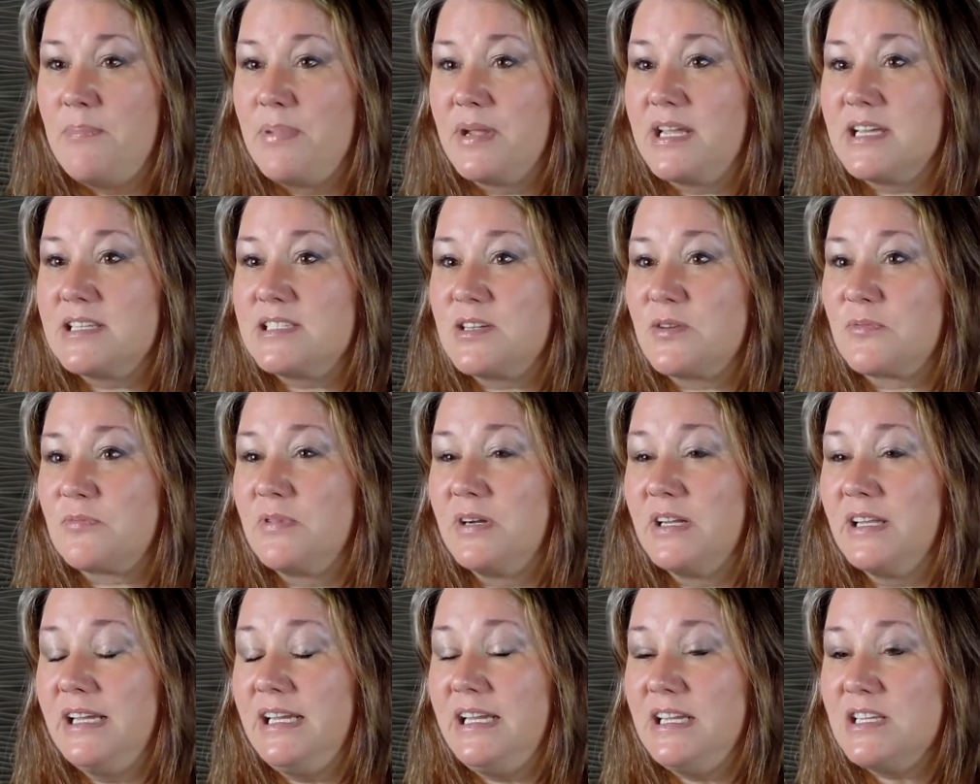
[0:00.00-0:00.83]
because it
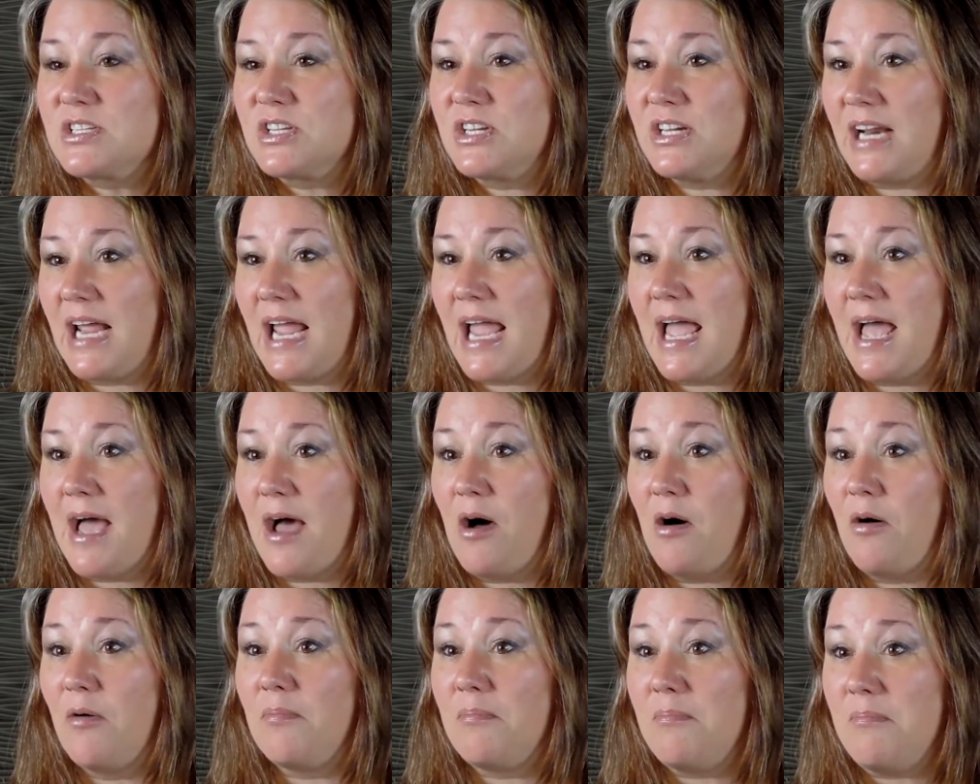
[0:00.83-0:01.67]
really is going to
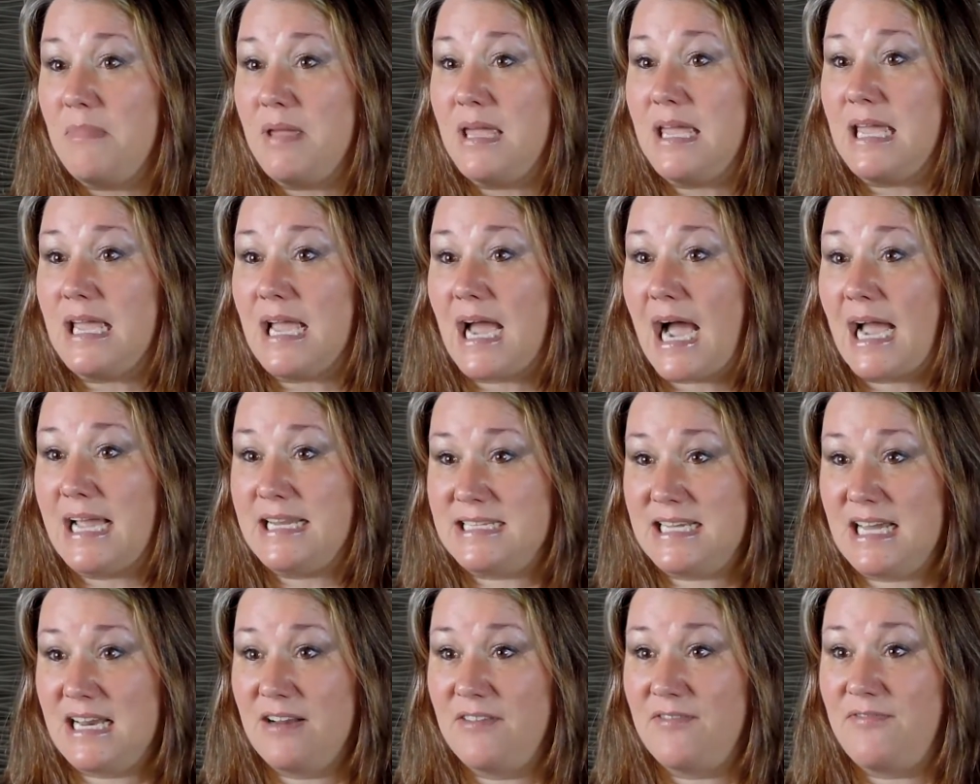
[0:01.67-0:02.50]
help me
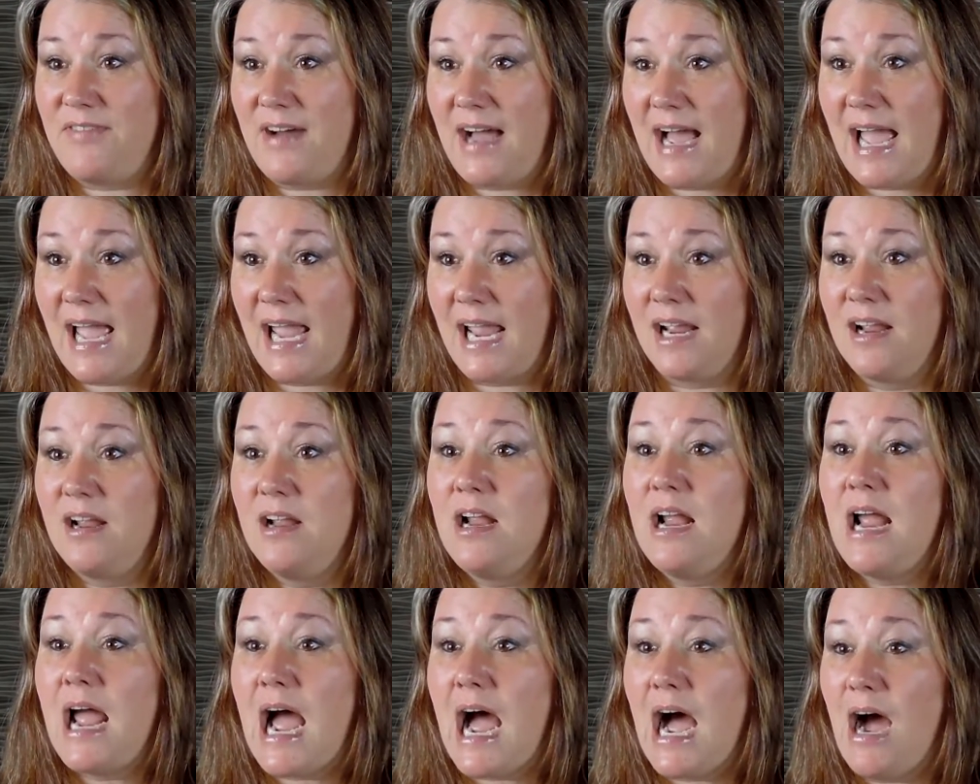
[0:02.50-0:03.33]
identify
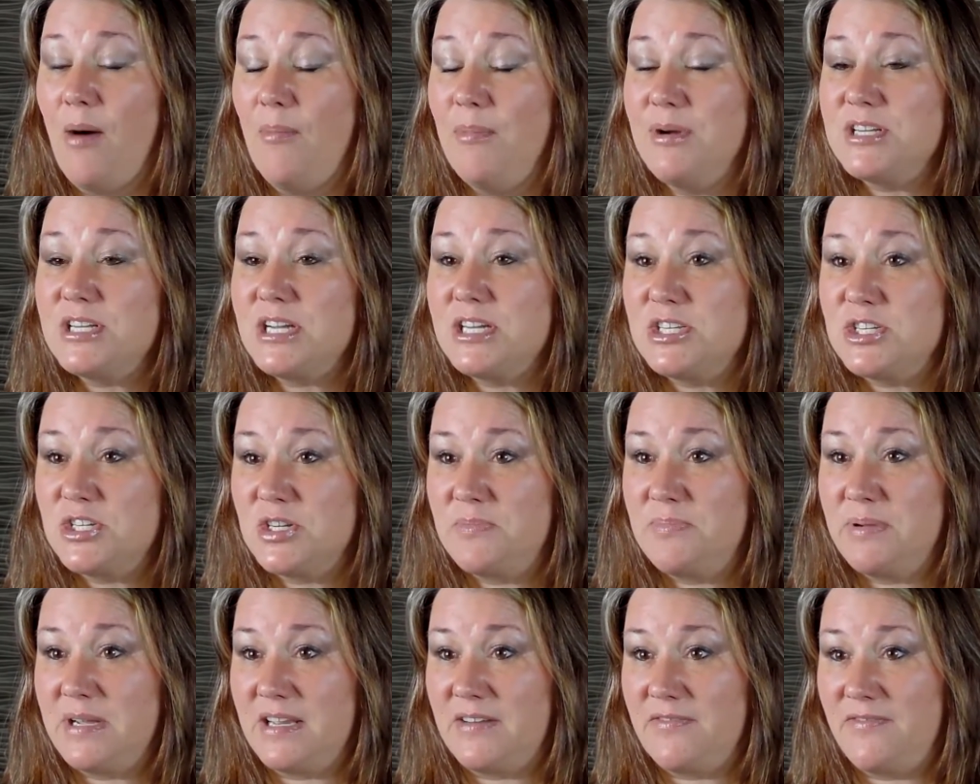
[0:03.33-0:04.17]
how much I
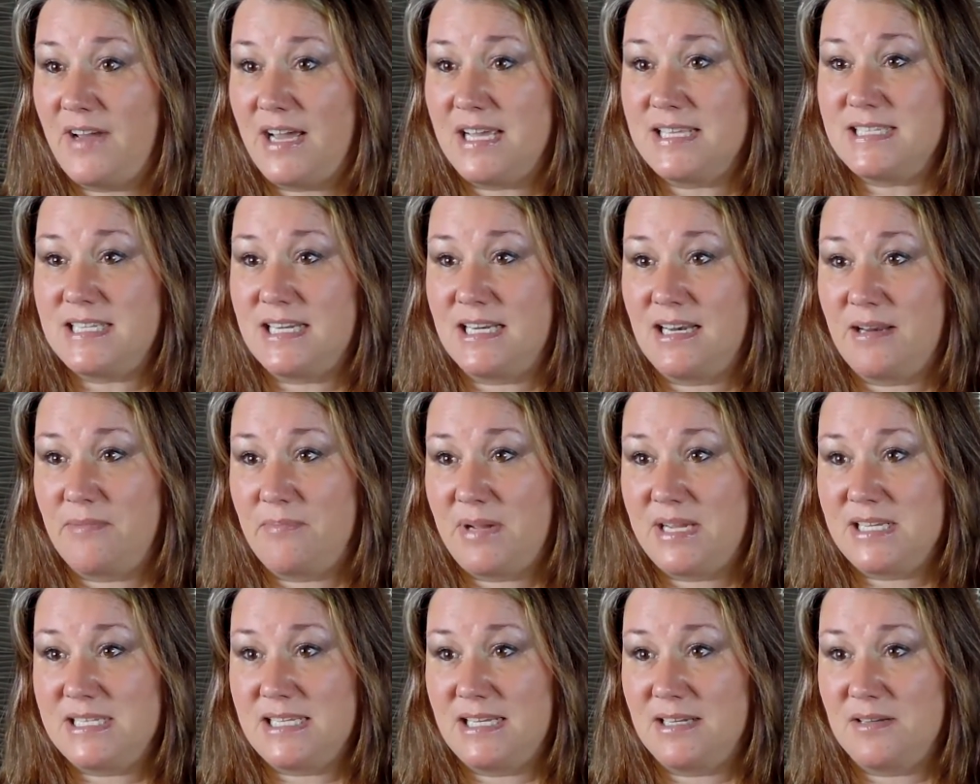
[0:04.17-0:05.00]
should be investing
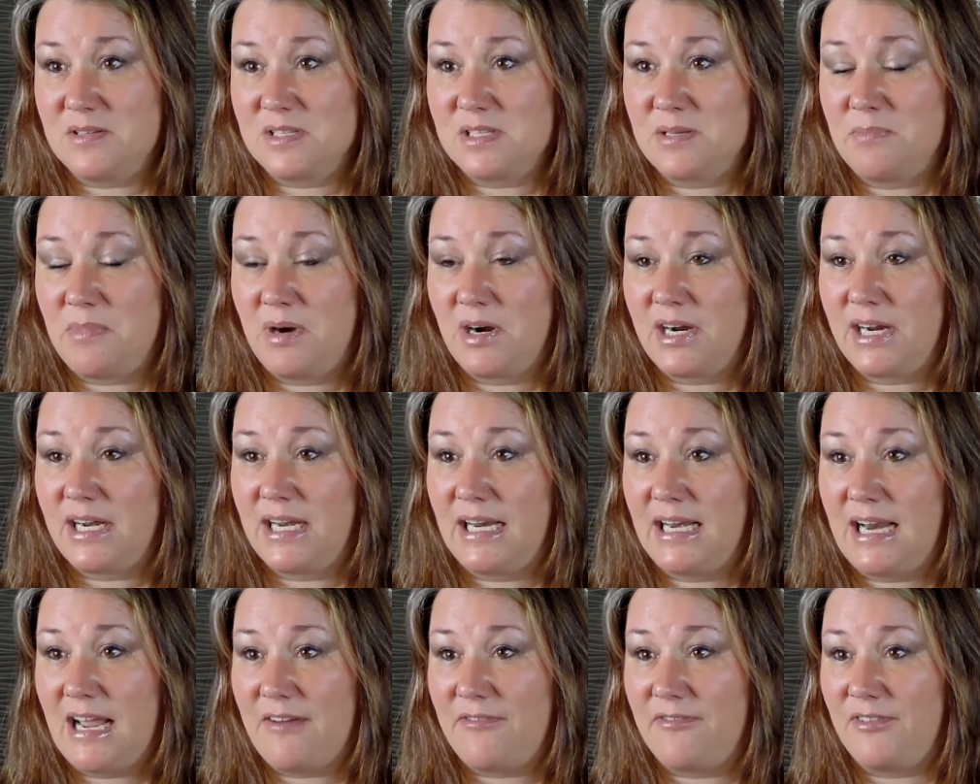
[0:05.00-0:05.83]
in my sales and
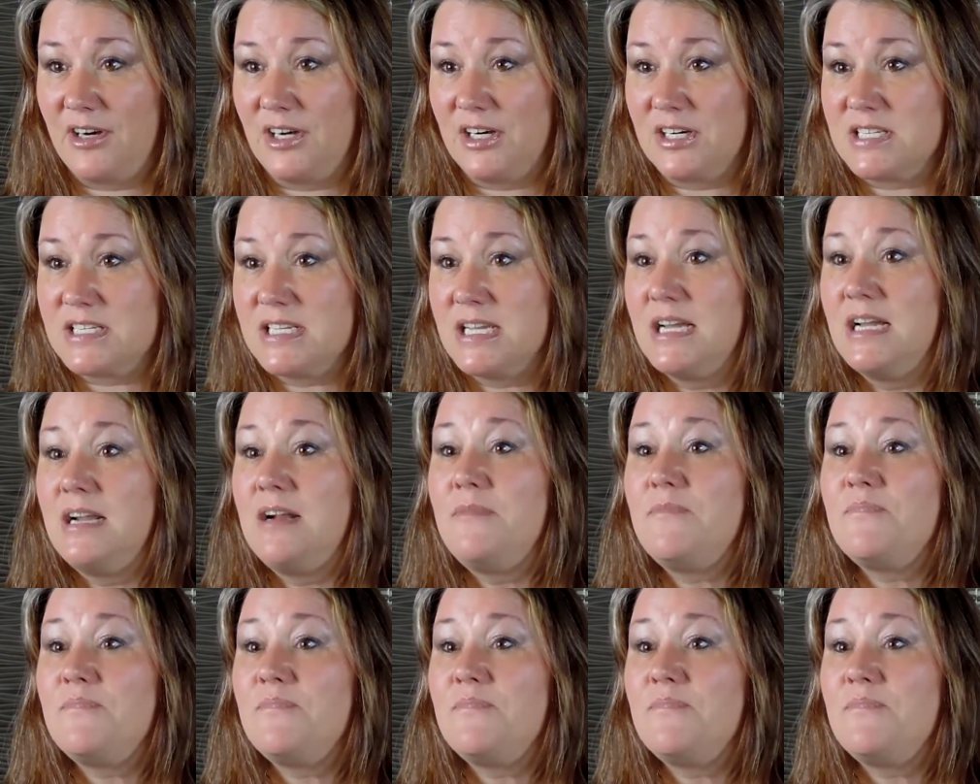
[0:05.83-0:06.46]
marketing efforts.